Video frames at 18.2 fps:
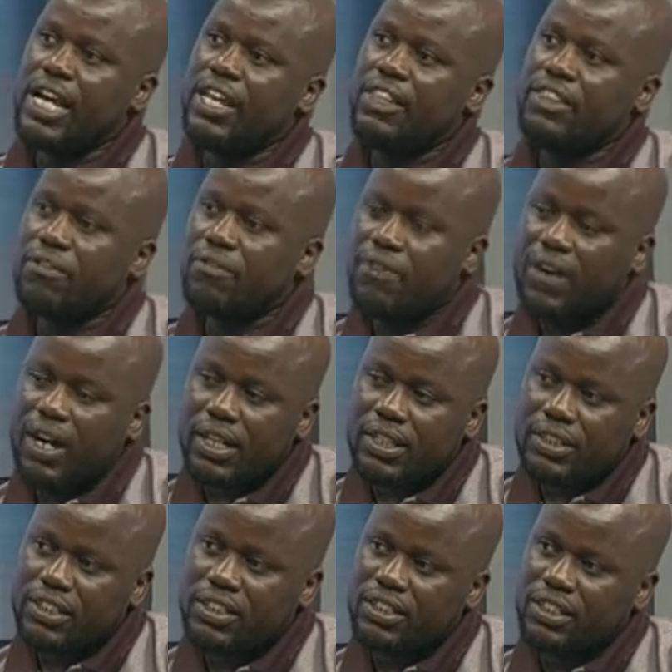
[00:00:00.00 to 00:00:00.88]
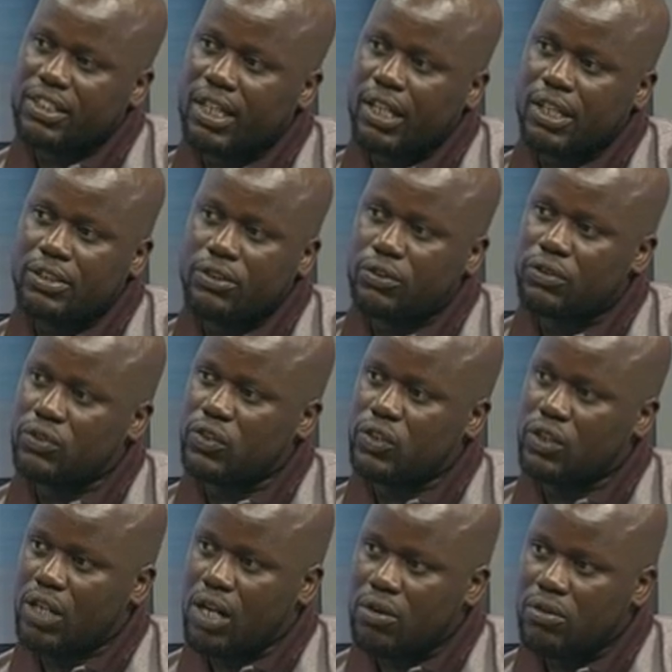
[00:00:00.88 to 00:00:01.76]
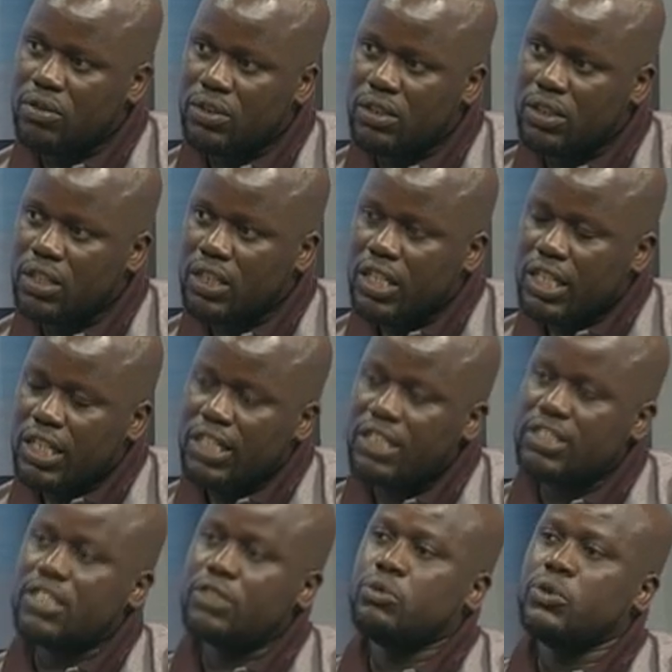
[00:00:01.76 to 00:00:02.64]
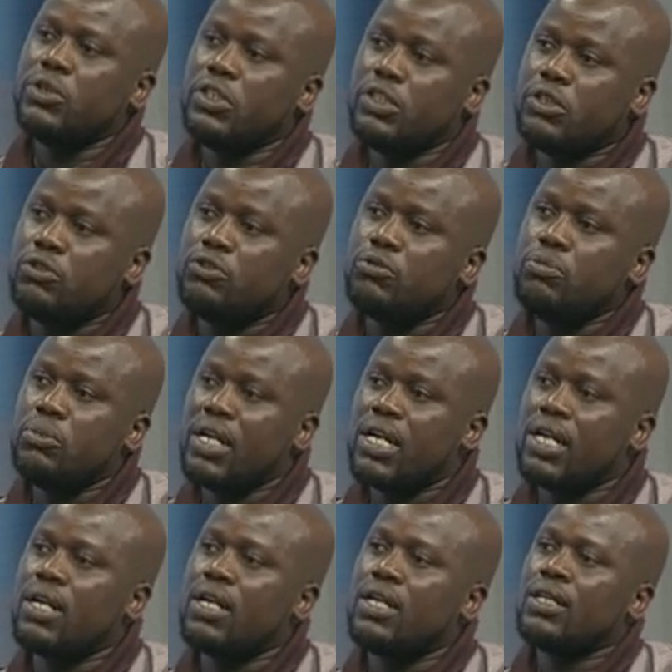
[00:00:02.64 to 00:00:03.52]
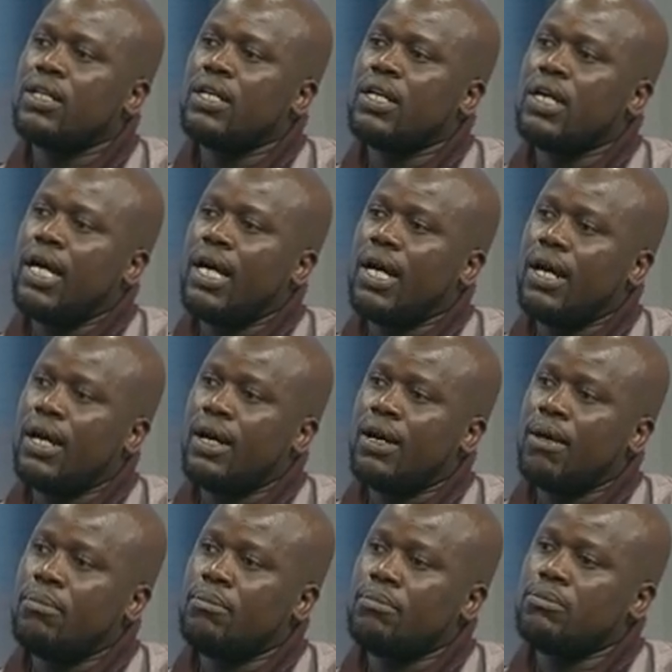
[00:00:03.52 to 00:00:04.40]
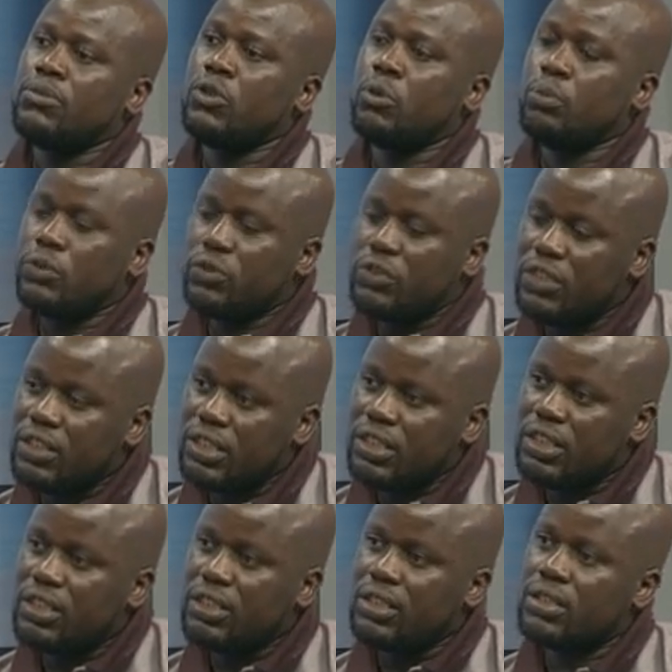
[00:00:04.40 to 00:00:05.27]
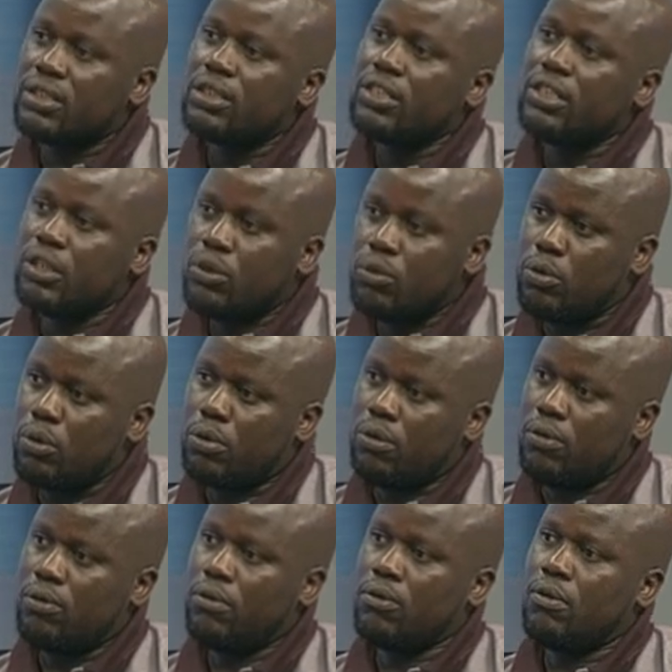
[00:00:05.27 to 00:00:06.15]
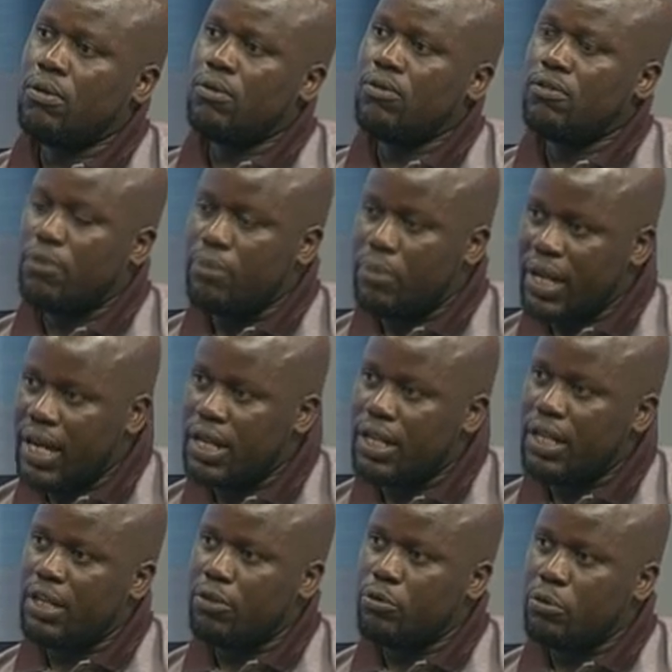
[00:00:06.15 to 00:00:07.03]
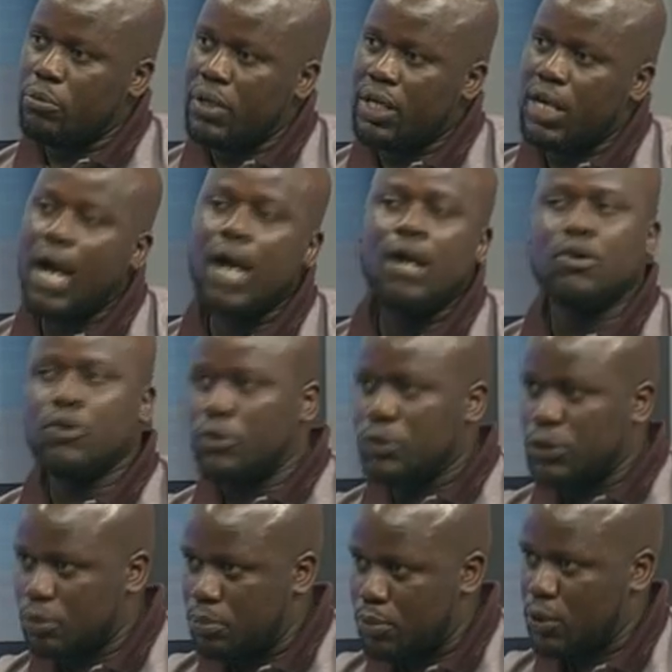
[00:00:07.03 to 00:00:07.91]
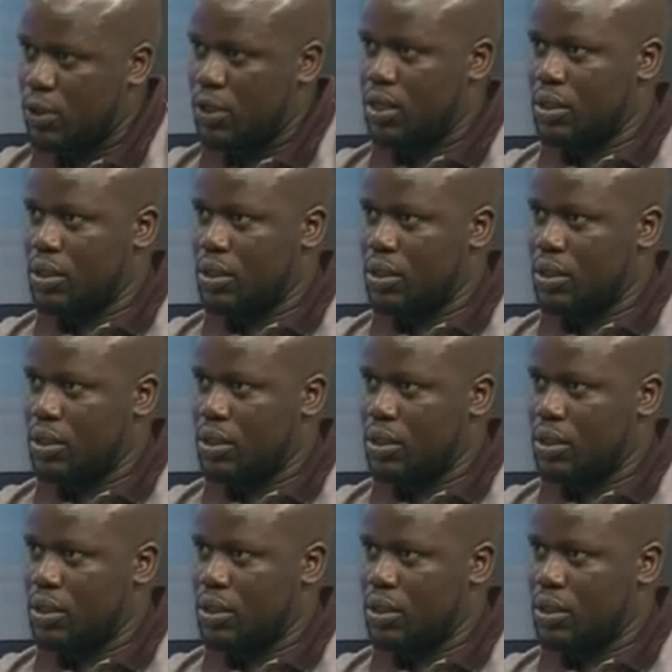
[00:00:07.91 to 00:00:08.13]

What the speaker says: And the facts and the reality on the ground is that we need to make the opportunities equal for men and women across board.